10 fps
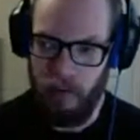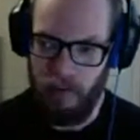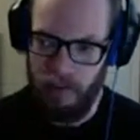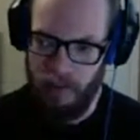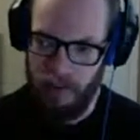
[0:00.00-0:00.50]

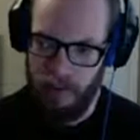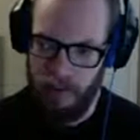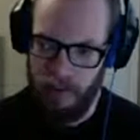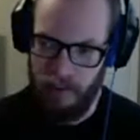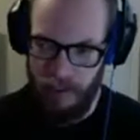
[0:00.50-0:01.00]

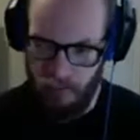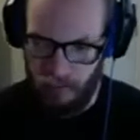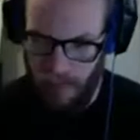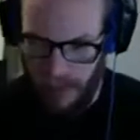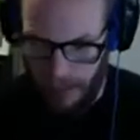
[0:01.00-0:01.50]
disability was
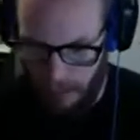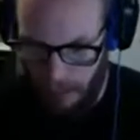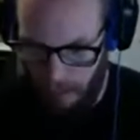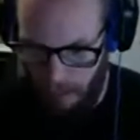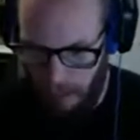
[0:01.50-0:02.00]
becoming
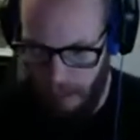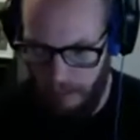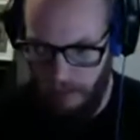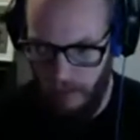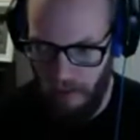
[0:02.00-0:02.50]
a part of
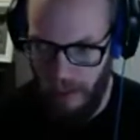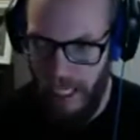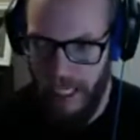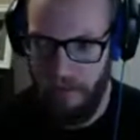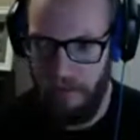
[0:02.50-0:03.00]
your
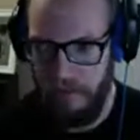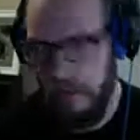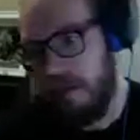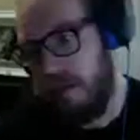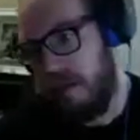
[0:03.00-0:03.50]
life,
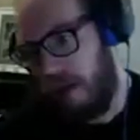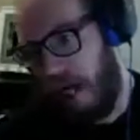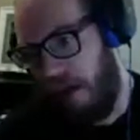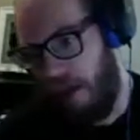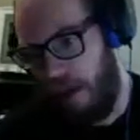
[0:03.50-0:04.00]

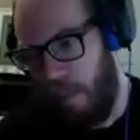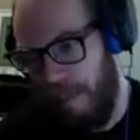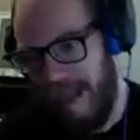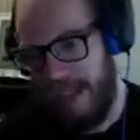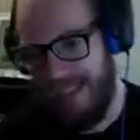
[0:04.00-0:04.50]
I would
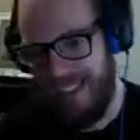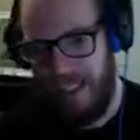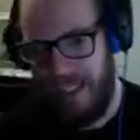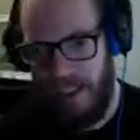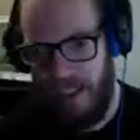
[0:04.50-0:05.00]
imagine
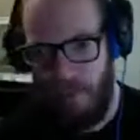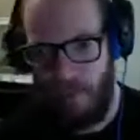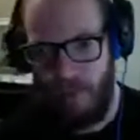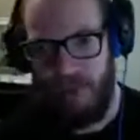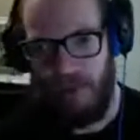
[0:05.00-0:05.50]
that there
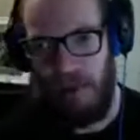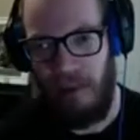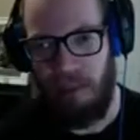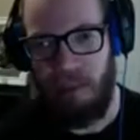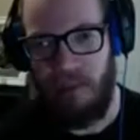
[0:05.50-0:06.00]
was
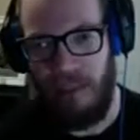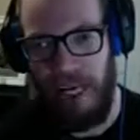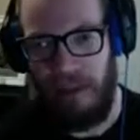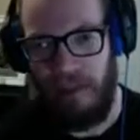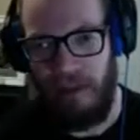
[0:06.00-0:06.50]
some
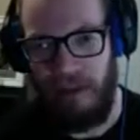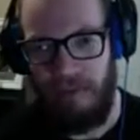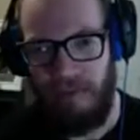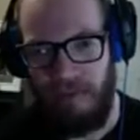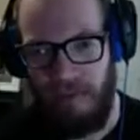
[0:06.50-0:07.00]
type
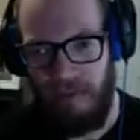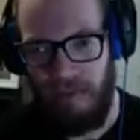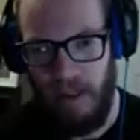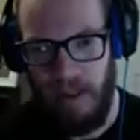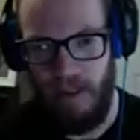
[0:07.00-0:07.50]
of
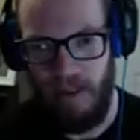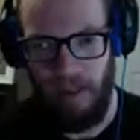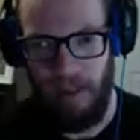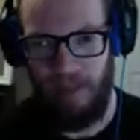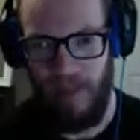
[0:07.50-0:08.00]

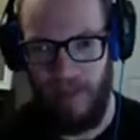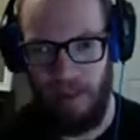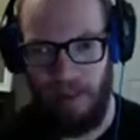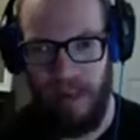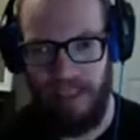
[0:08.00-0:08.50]
grieving
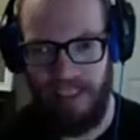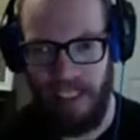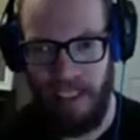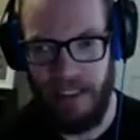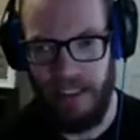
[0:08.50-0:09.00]

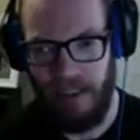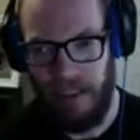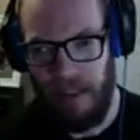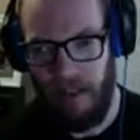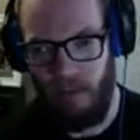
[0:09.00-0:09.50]
process
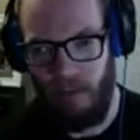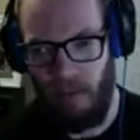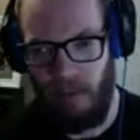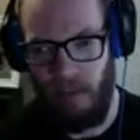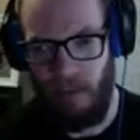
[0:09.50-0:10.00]

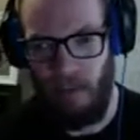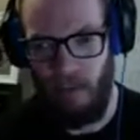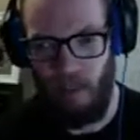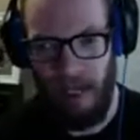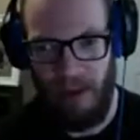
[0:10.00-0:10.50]
for
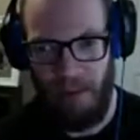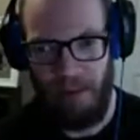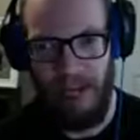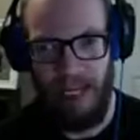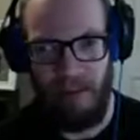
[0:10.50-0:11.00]
what it
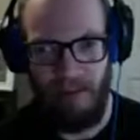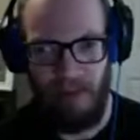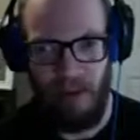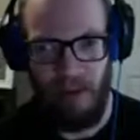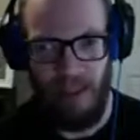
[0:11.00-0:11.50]
may have
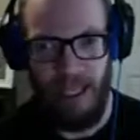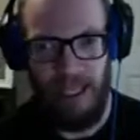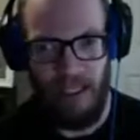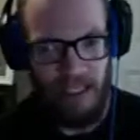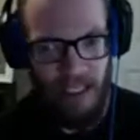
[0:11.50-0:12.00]
felt
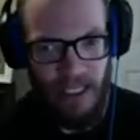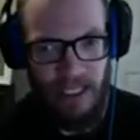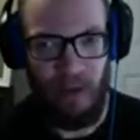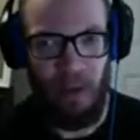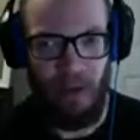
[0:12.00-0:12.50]
like
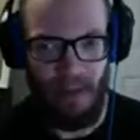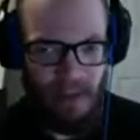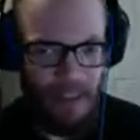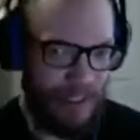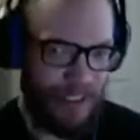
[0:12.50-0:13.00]
you were
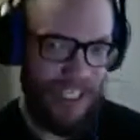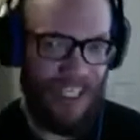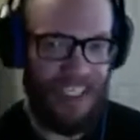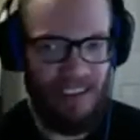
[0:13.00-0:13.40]
losing